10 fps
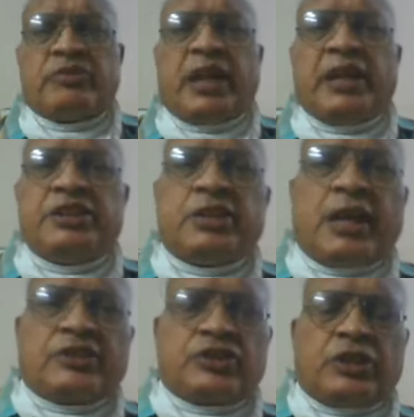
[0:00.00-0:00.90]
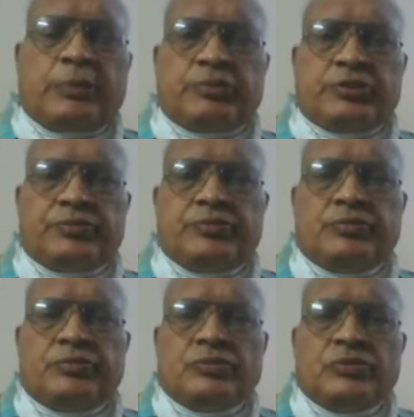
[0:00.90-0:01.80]
I was writing that script,
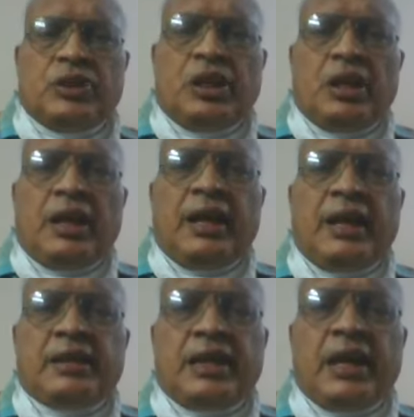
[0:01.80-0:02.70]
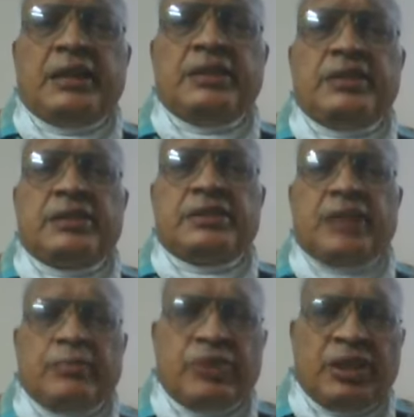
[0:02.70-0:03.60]
and I needed
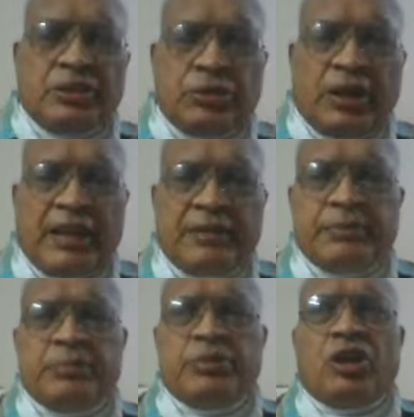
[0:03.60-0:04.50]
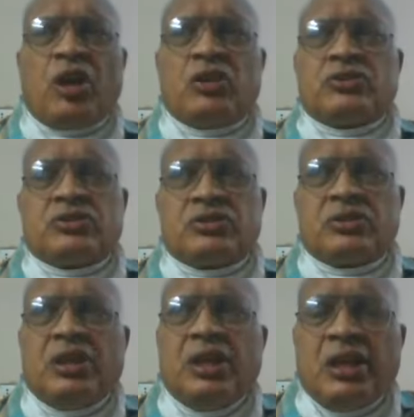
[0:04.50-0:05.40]
something to help me, because
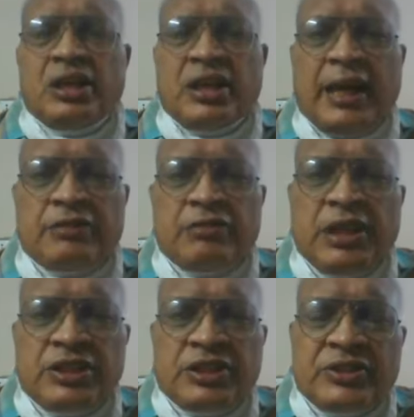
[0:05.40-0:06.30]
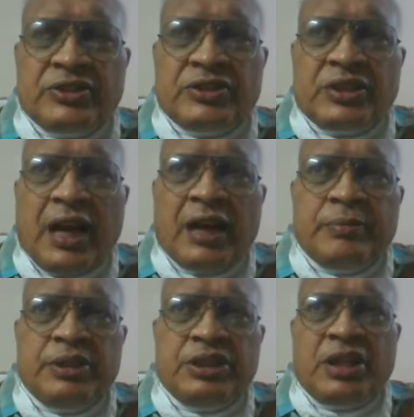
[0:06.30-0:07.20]
calculations
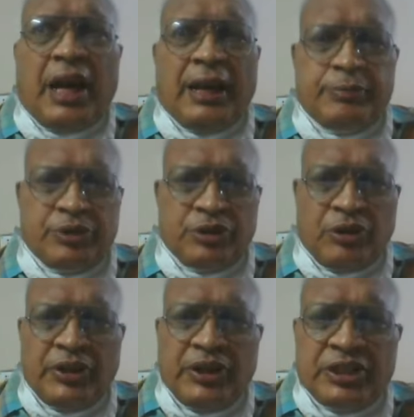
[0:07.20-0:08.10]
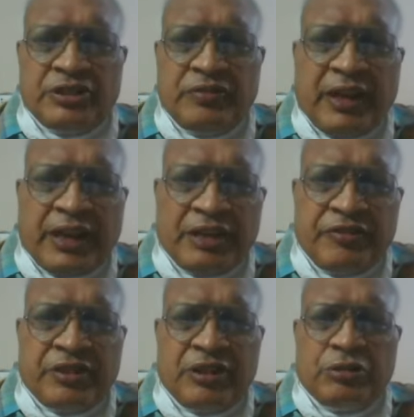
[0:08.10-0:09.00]
can't be typed, it's very
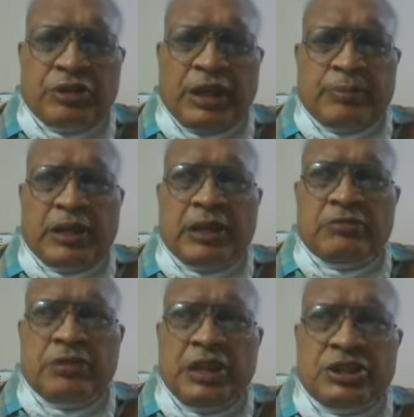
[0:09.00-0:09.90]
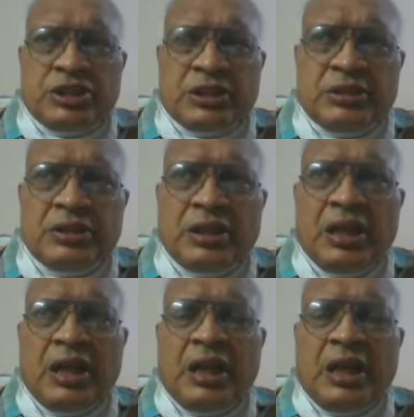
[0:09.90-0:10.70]
difficult to type calculation,